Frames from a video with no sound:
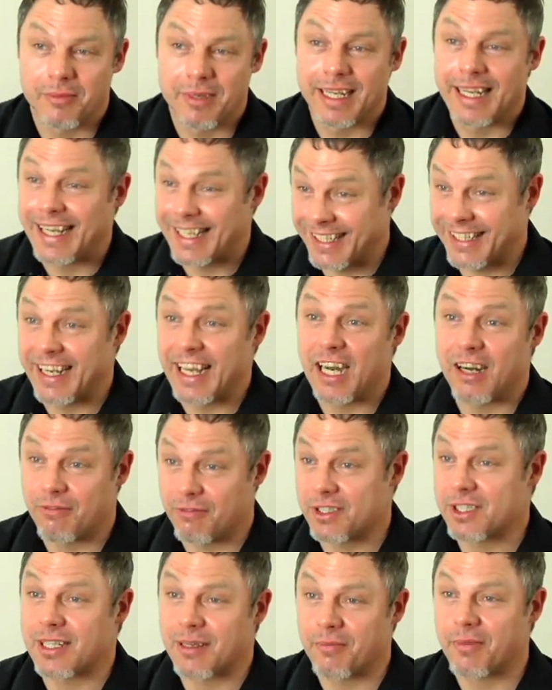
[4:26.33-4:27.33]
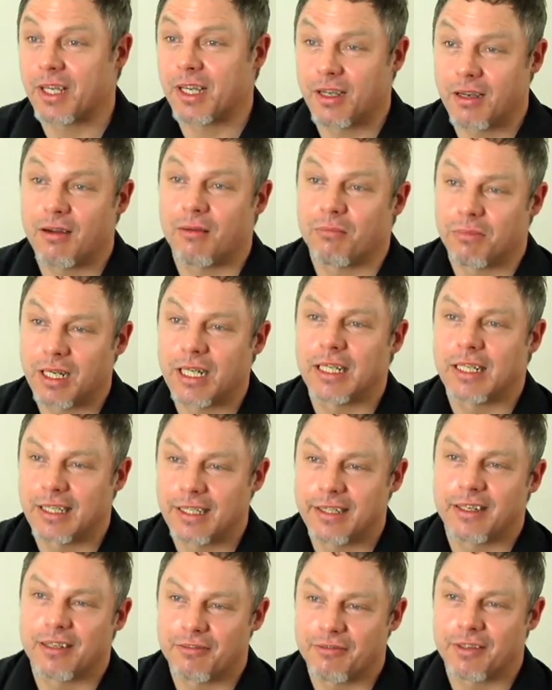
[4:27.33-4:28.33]
I mean, and now for something
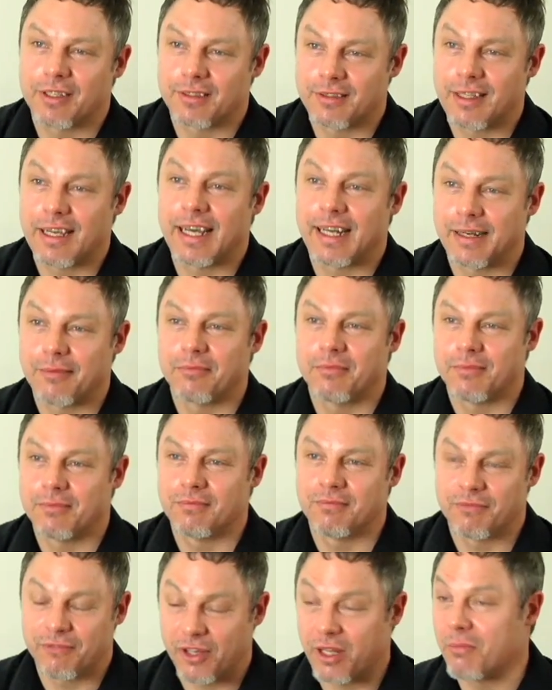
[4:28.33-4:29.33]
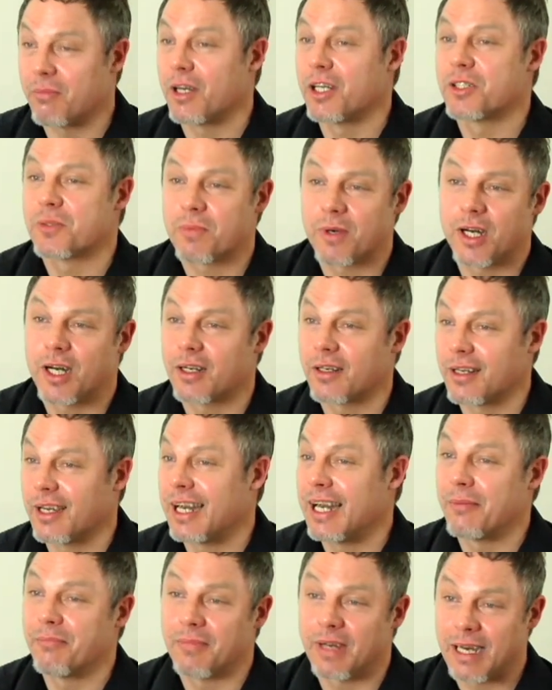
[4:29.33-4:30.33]
completely different. And for the most part,
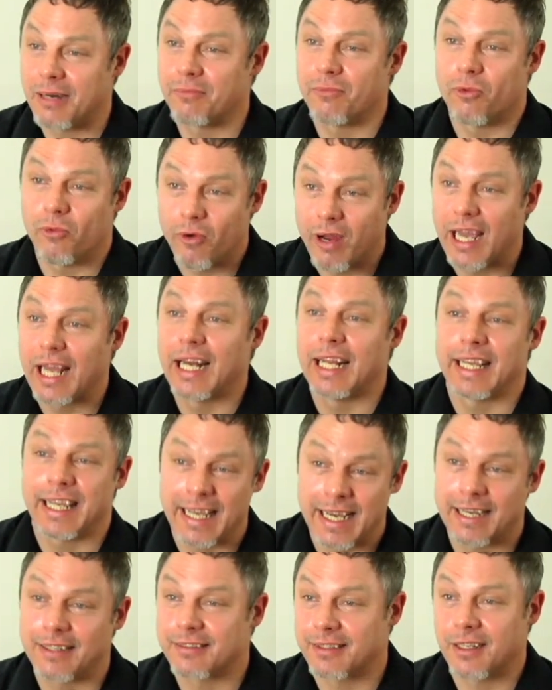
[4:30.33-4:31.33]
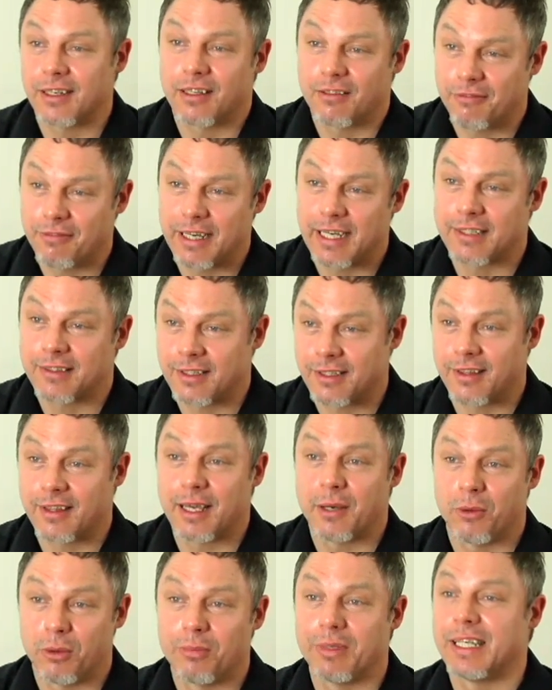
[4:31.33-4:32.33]
I'm really counting on the fact that
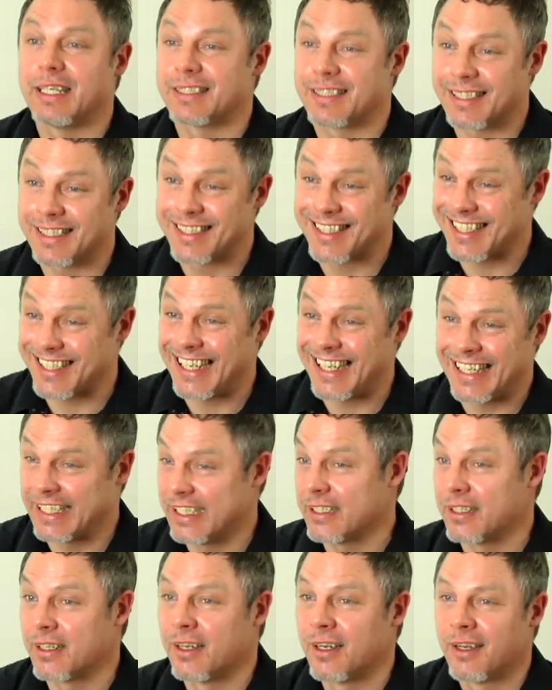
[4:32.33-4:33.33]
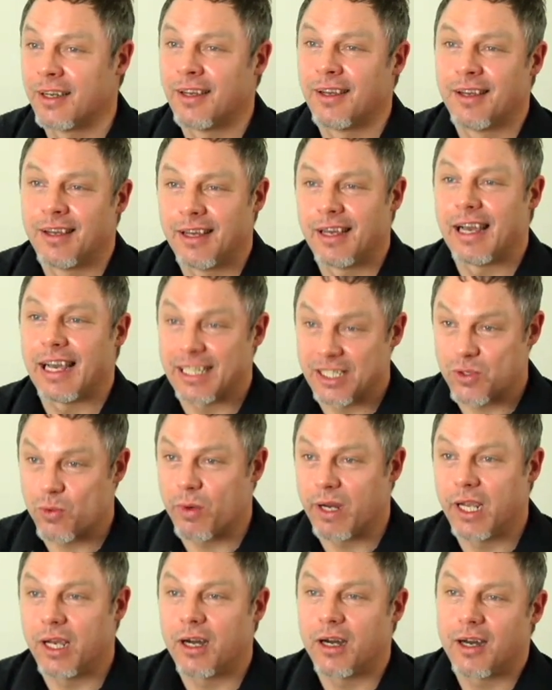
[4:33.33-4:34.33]
they will be as excited as
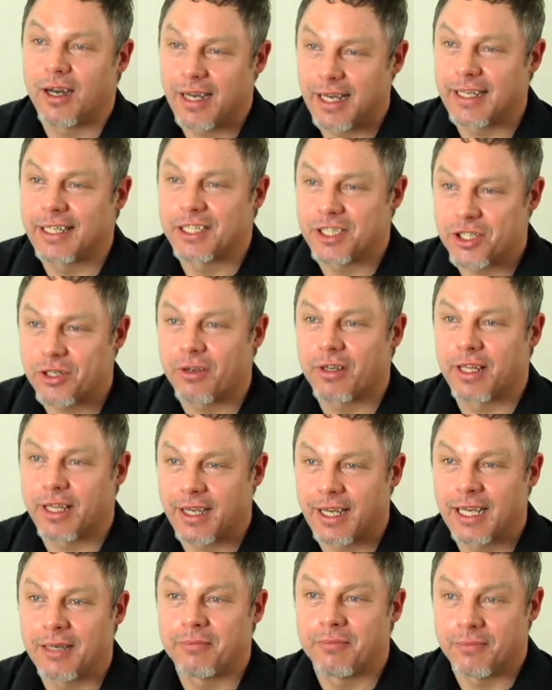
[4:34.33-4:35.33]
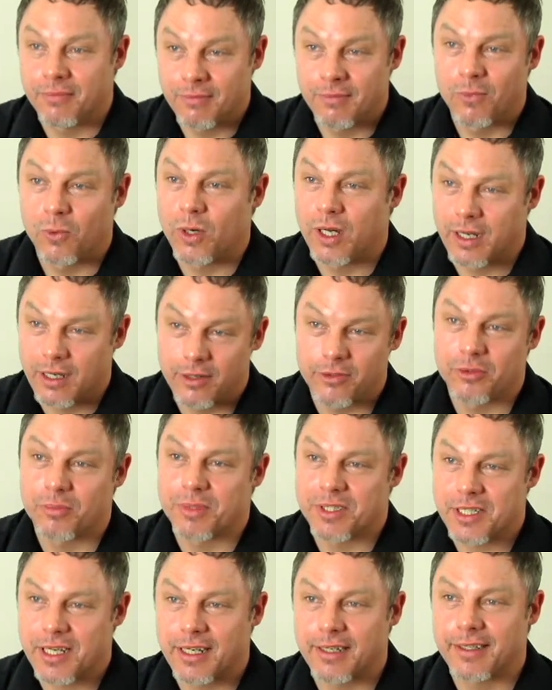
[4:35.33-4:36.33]
we are and enjoy the game
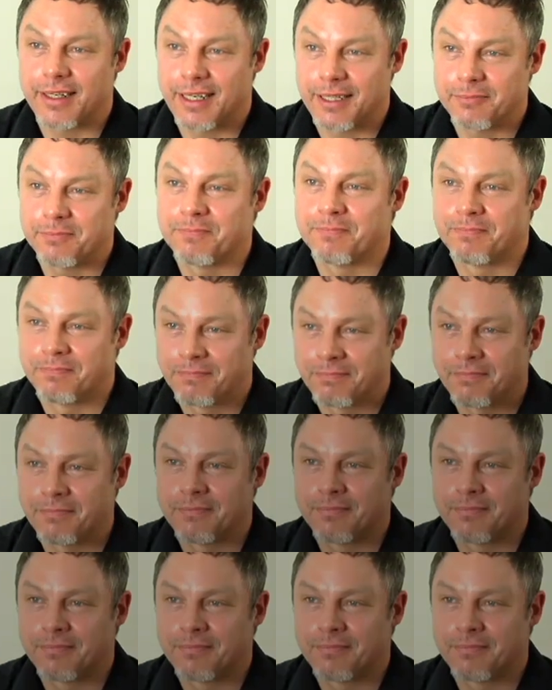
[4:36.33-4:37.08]
100%. Yeah.